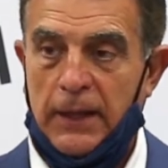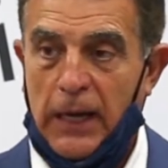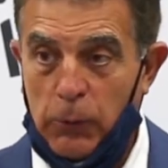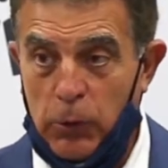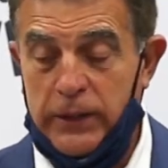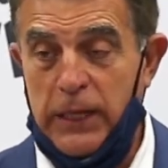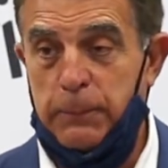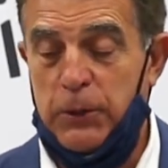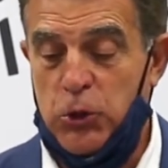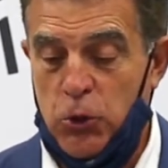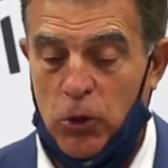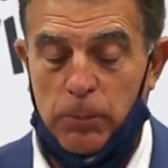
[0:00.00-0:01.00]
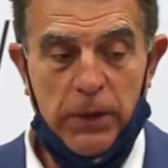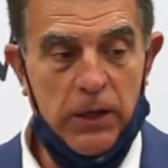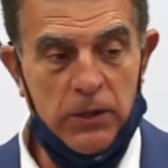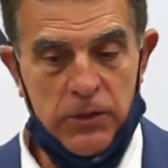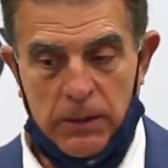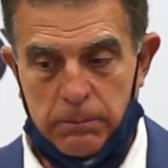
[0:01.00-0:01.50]
I will keep it short
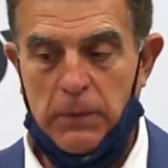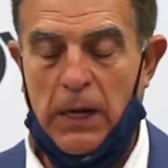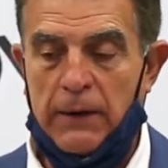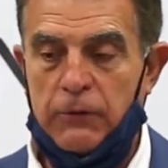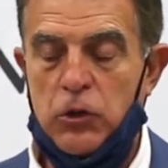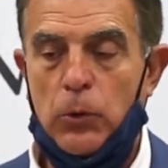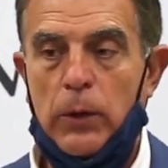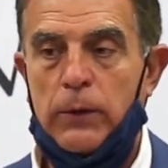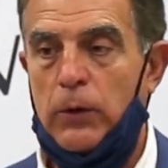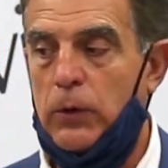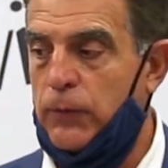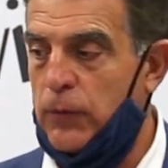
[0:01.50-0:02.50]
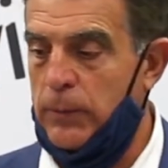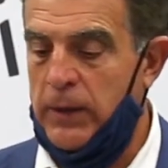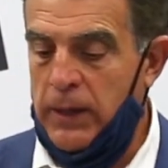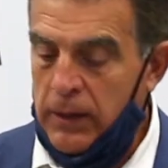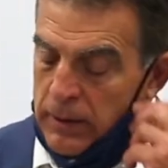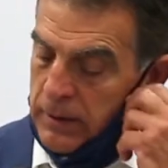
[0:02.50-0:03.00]
because obviously we've heard from
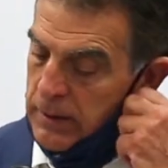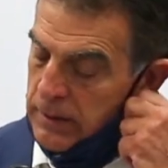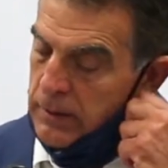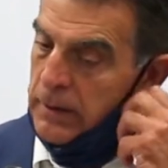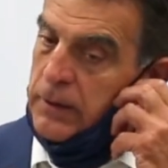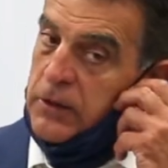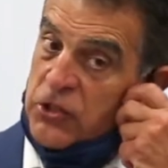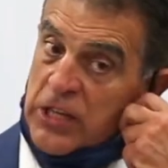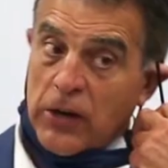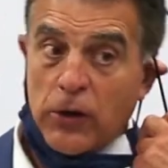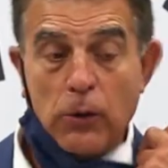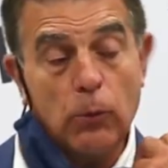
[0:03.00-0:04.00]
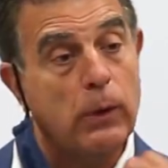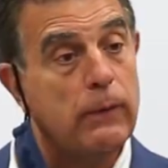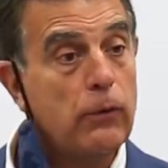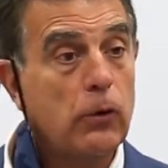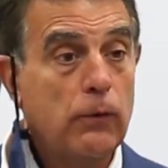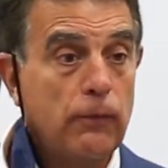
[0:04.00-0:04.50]
the senator and
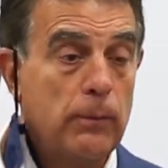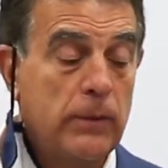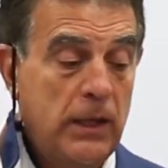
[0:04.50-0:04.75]
we've heard from